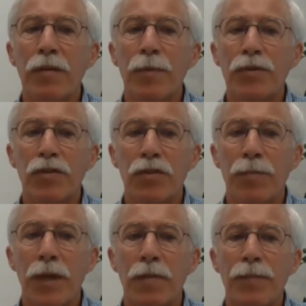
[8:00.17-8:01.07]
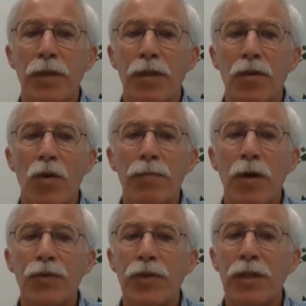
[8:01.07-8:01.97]
participate in all the
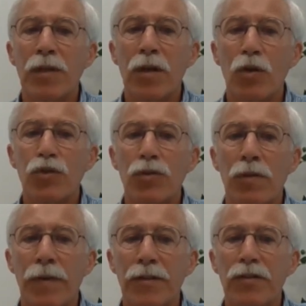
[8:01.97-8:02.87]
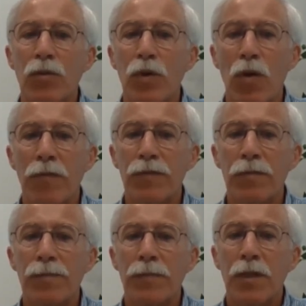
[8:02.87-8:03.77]
multicultural events we offer.
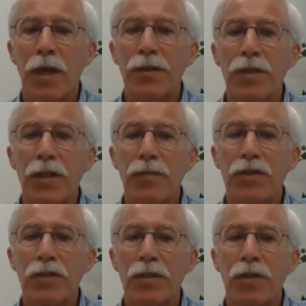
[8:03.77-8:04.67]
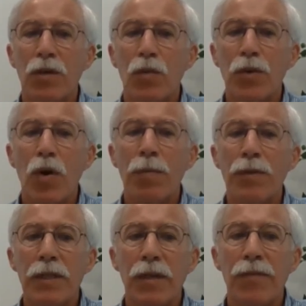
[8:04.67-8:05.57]
And in Livingston, we all
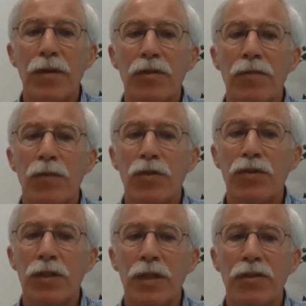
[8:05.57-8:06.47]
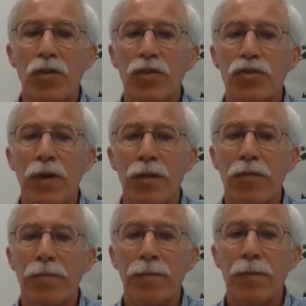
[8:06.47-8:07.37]
believe that our diversity is our
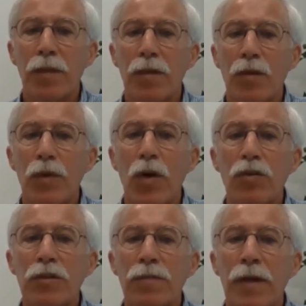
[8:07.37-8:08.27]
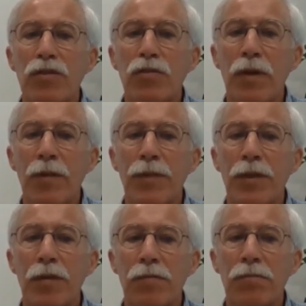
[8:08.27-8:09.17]
strength. We host events throughout the
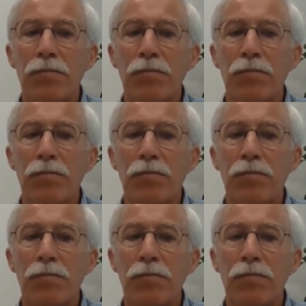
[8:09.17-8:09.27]
year,